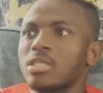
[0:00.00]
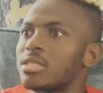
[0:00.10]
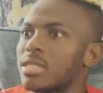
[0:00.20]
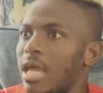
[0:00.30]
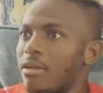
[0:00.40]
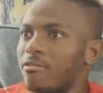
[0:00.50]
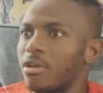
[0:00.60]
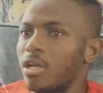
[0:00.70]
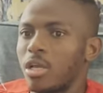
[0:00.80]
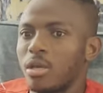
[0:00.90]
This is life,
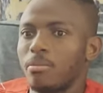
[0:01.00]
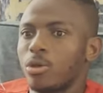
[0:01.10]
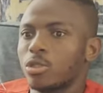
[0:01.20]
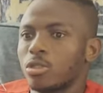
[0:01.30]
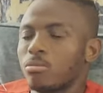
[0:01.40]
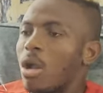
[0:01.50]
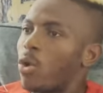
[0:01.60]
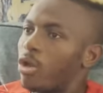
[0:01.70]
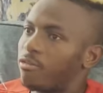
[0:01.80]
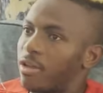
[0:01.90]
but my
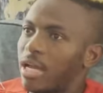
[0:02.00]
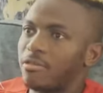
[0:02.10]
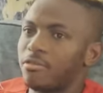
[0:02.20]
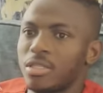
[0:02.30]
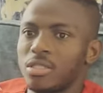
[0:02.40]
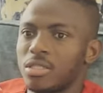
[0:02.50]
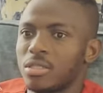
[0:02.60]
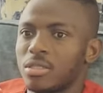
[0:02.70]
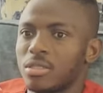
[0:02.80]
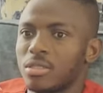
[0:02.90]
way of life
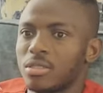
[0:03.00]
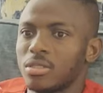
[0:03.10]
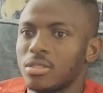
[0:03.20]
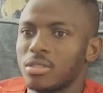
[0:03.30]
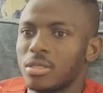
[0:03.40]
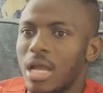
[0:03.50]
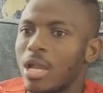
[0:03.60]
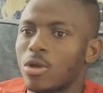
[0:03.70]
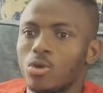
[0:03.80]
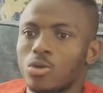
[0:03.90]
is I